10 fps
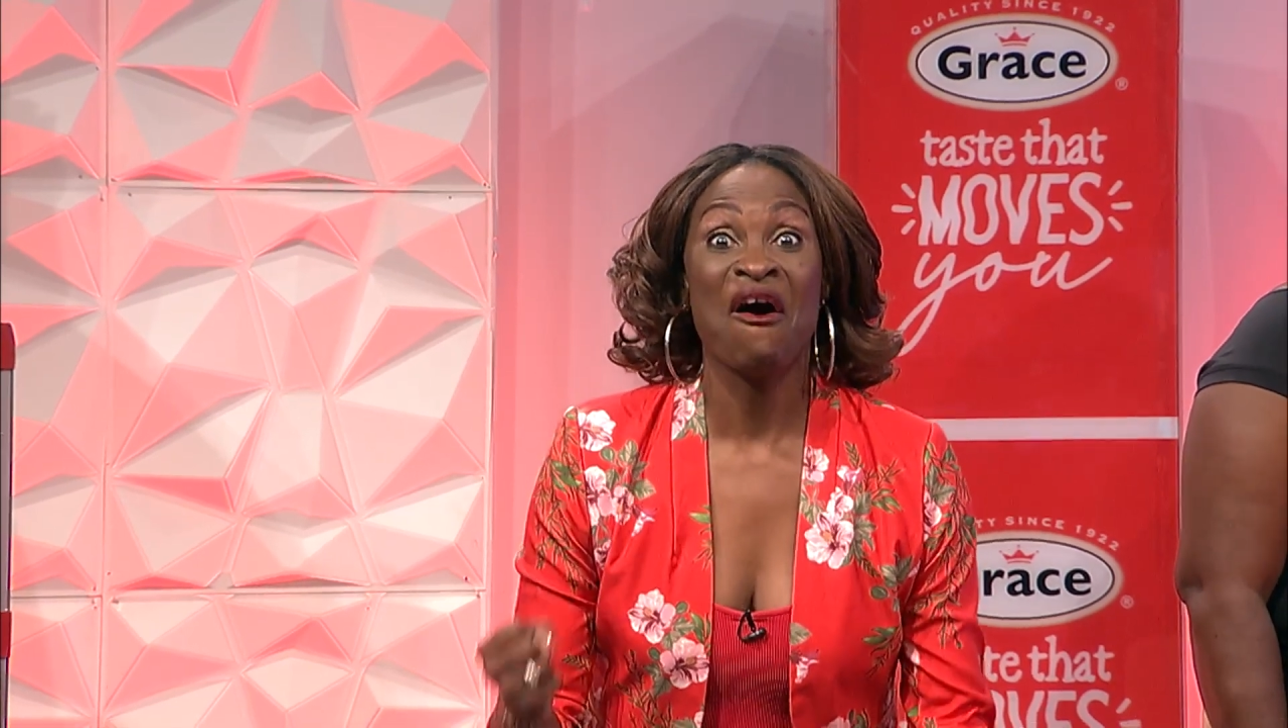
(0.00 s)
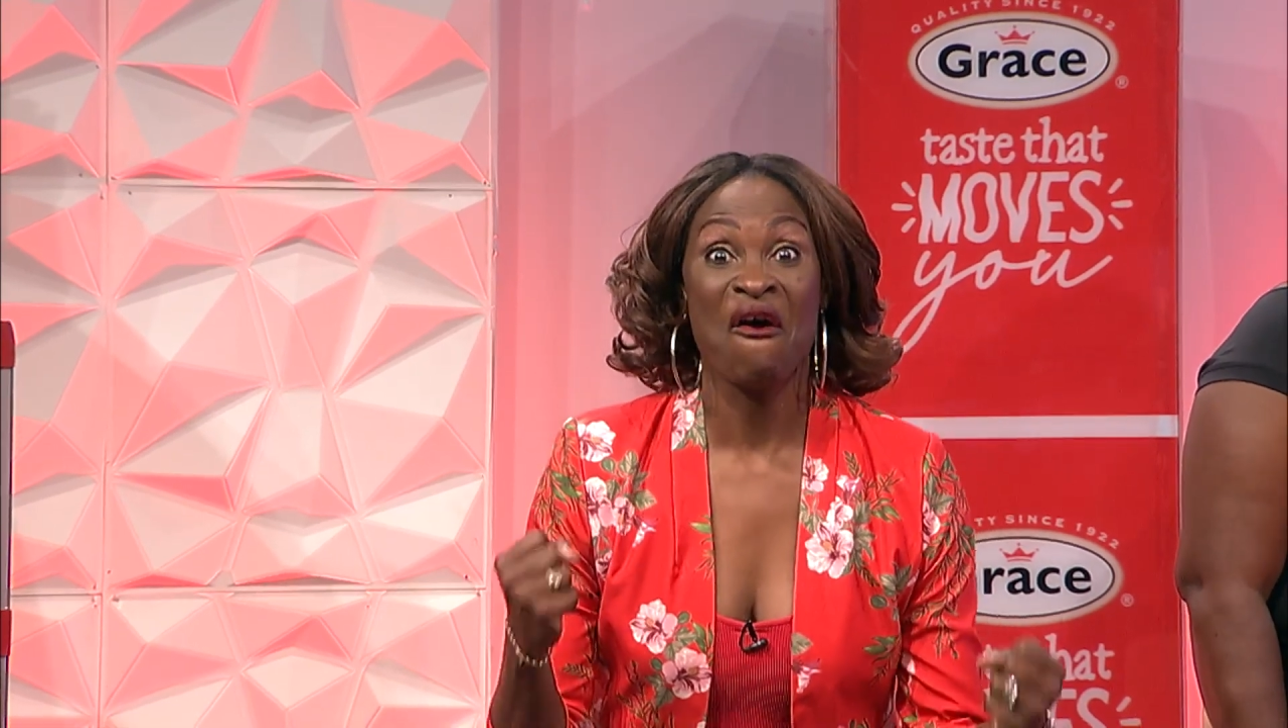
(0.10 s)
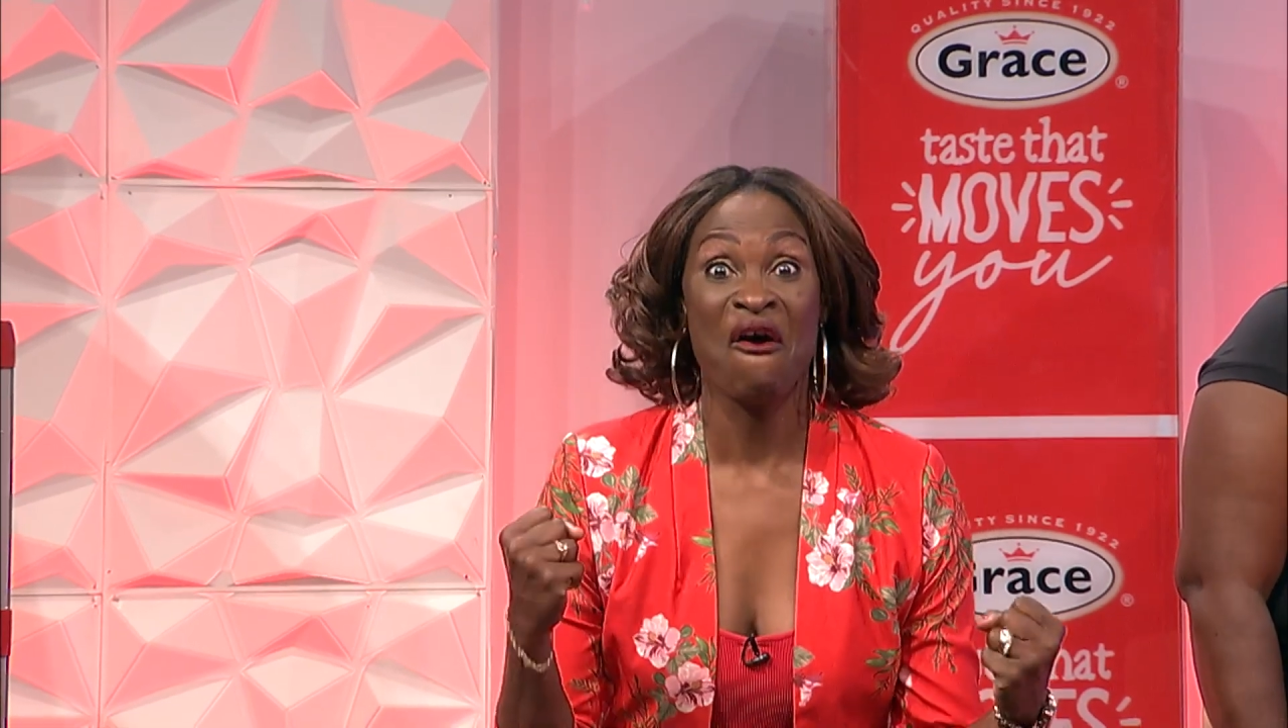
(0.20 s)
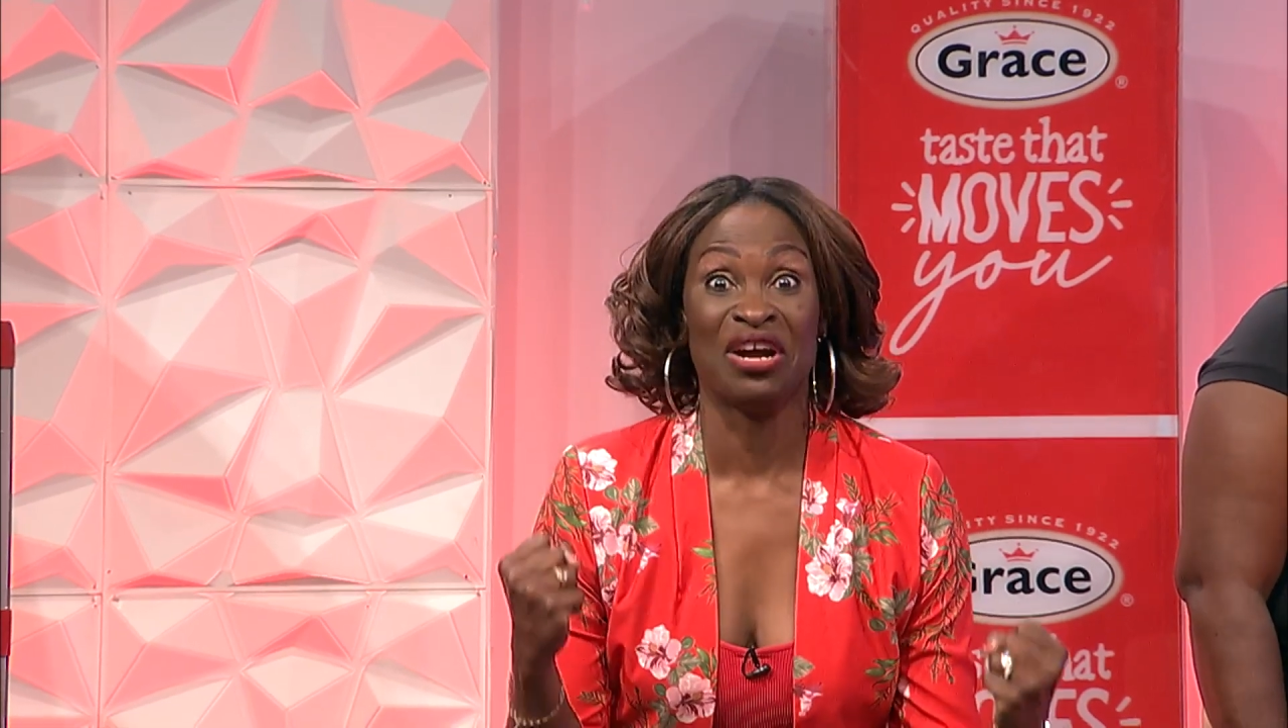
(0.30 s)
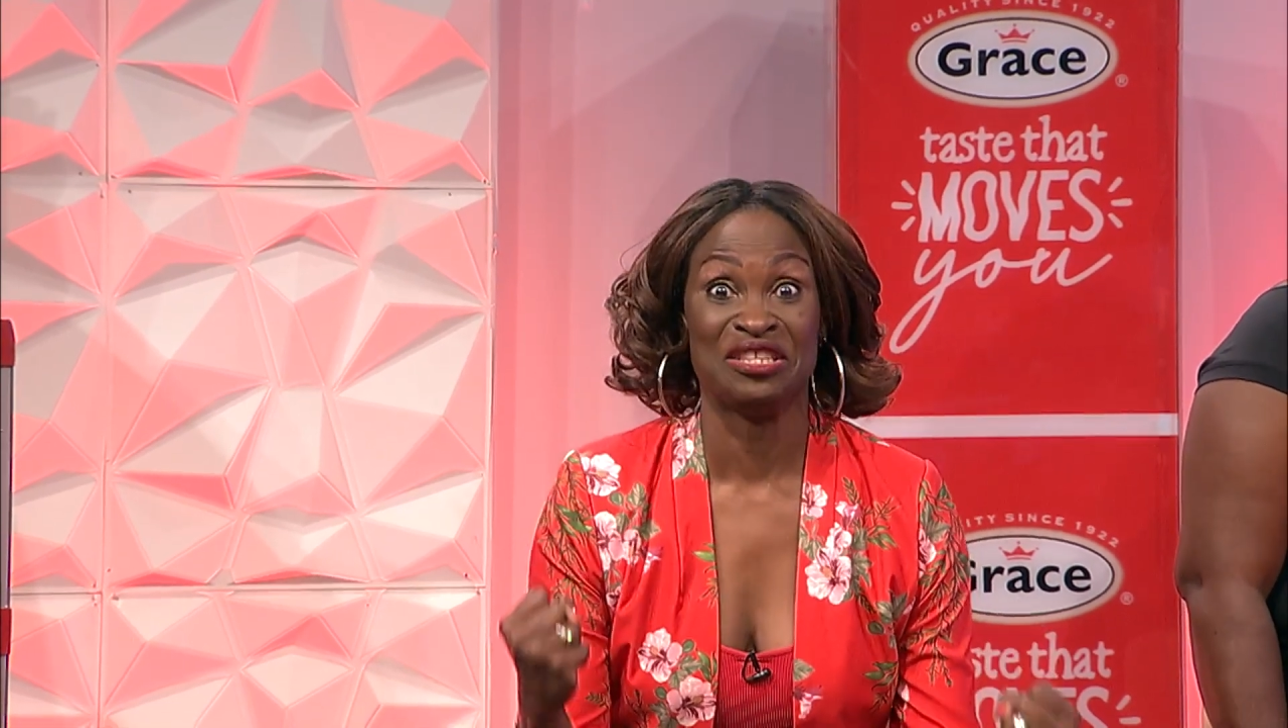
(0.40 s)

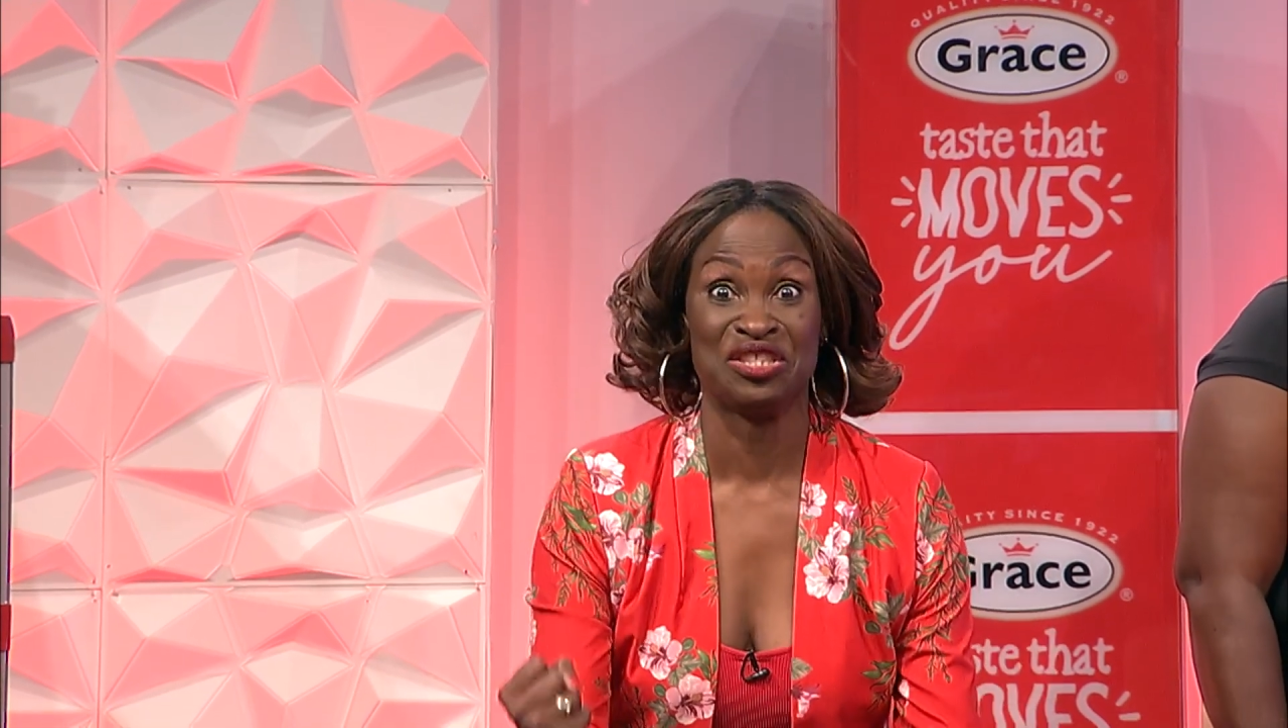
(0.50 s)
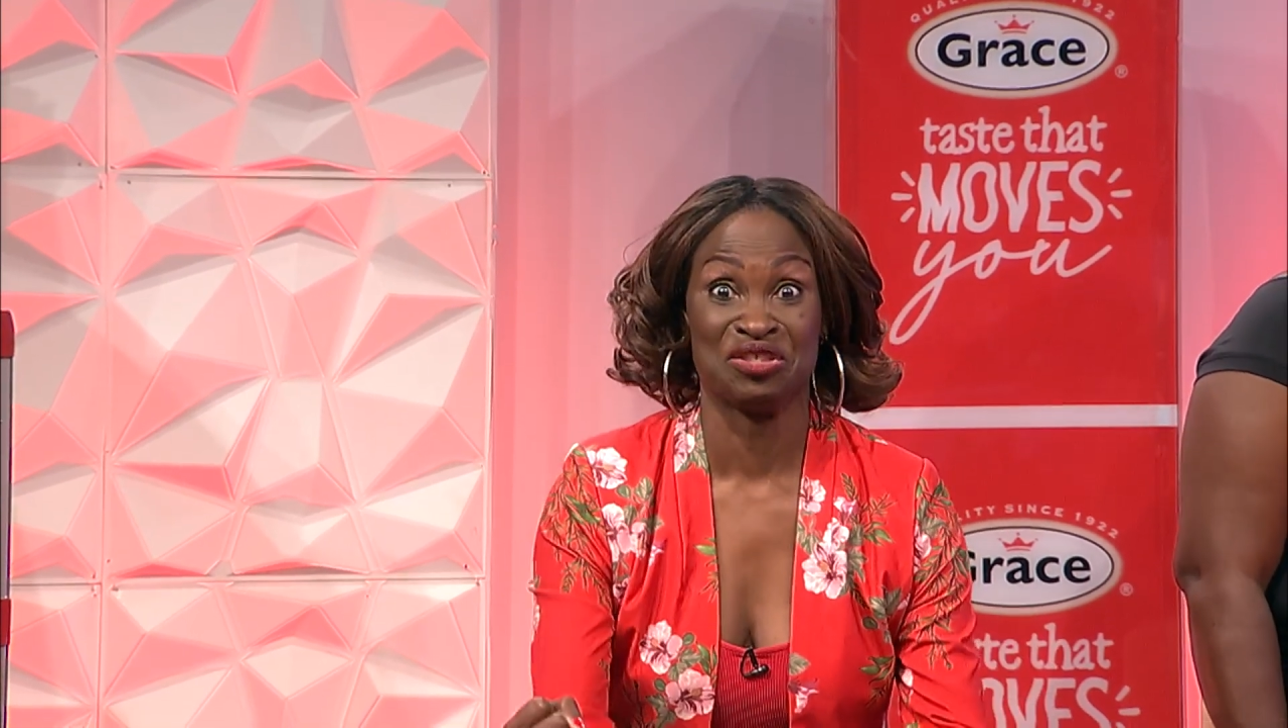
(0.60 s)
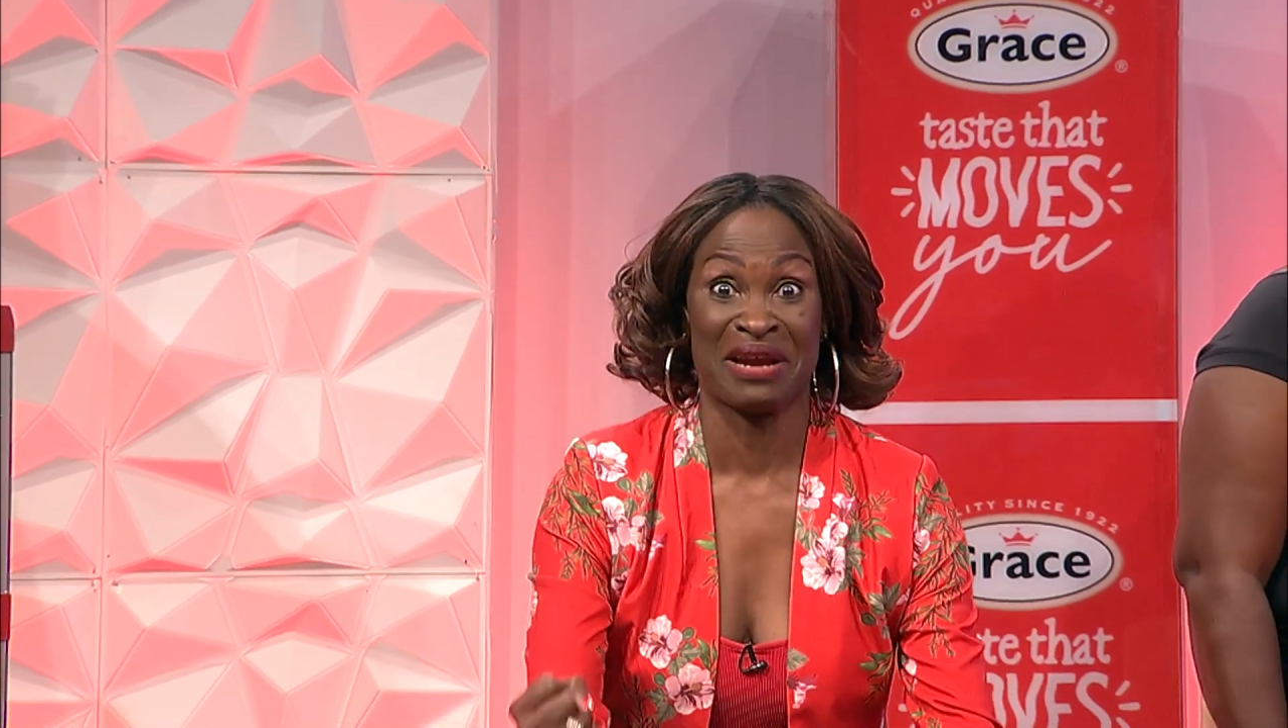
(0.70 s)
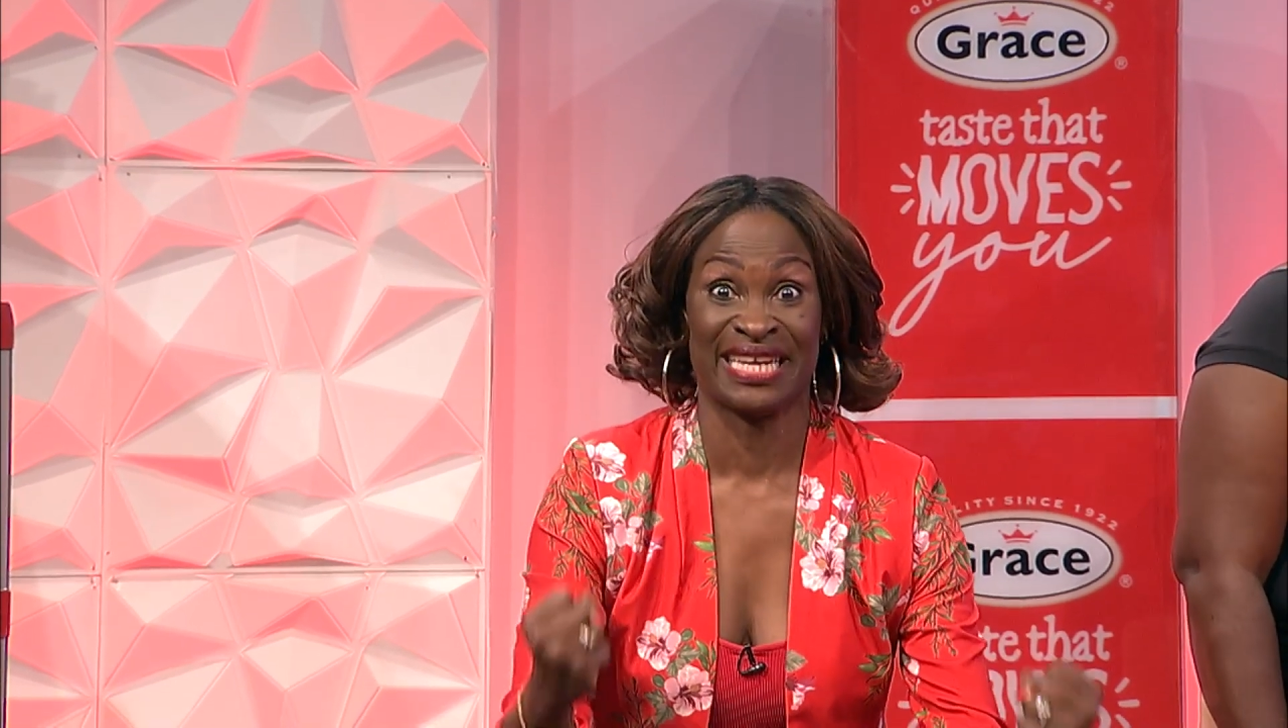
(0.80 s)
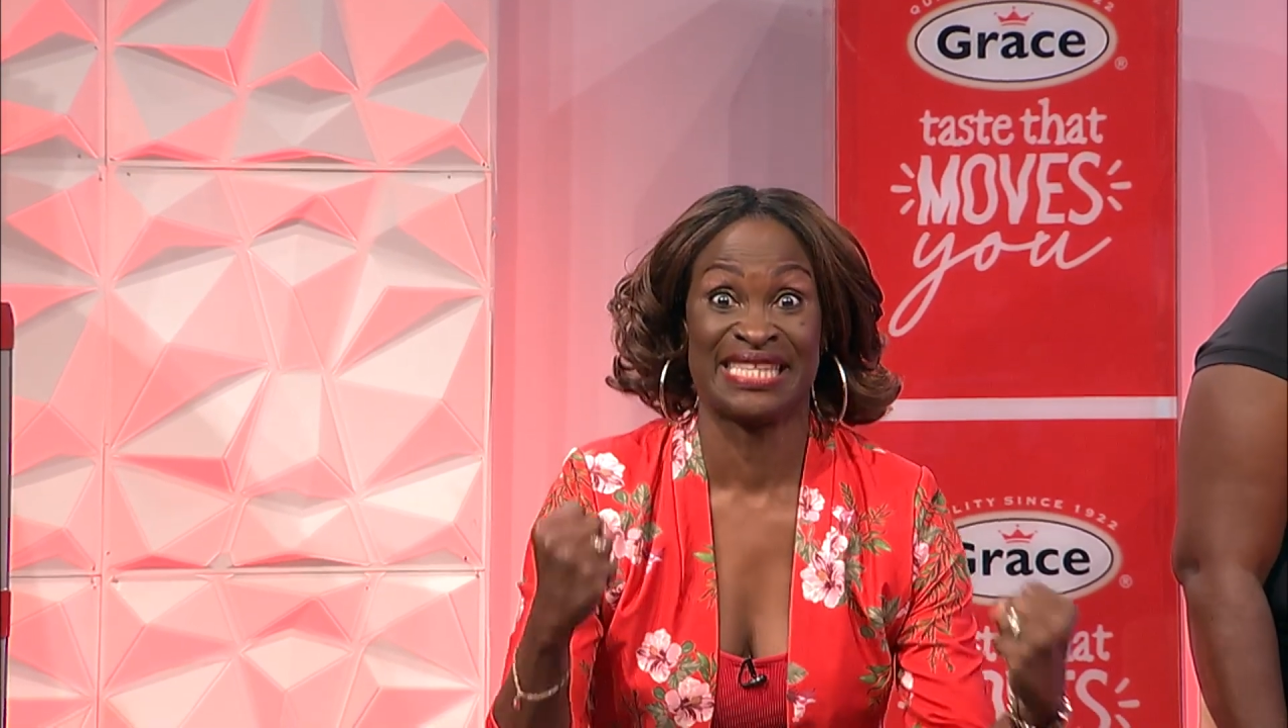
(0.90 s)

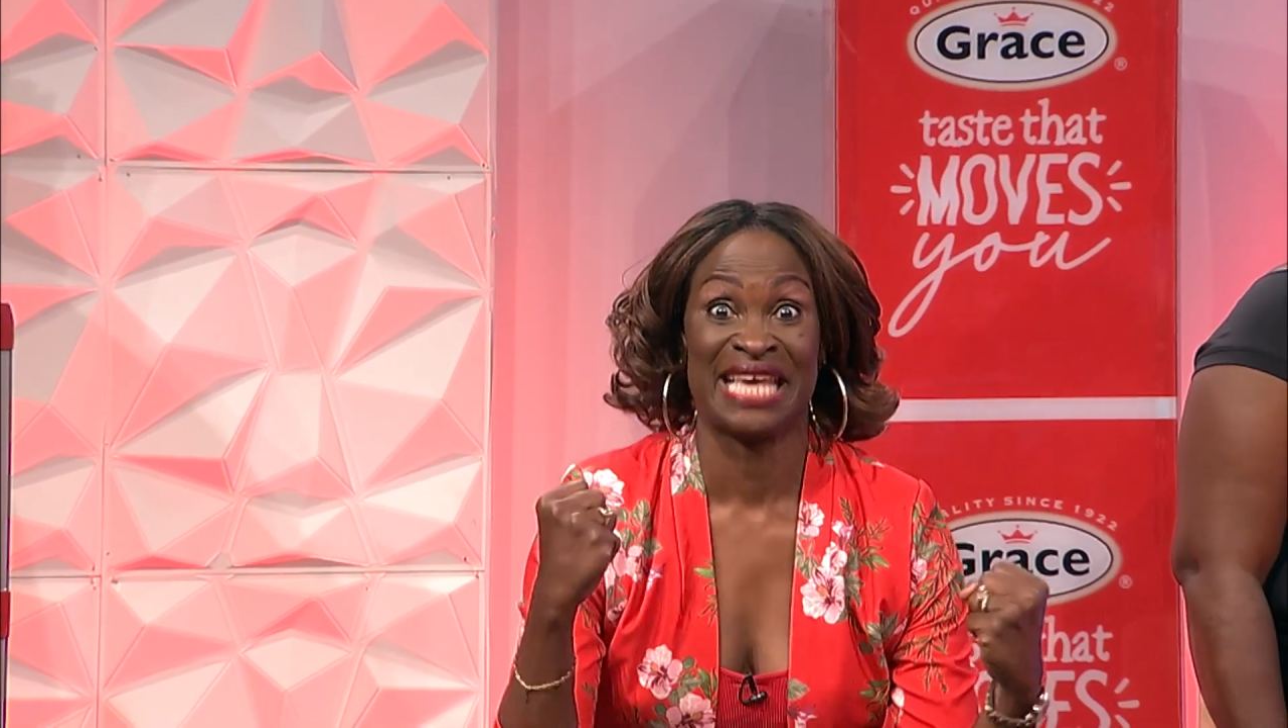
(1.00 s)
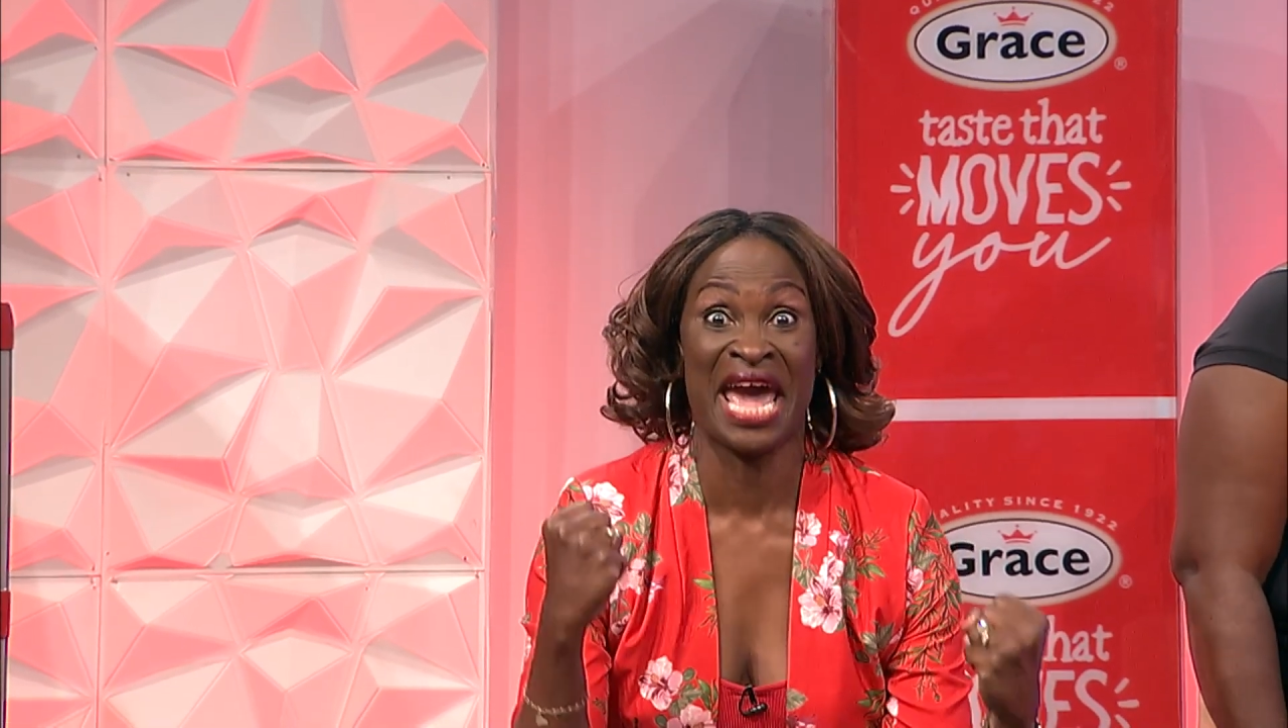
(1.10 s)
hundred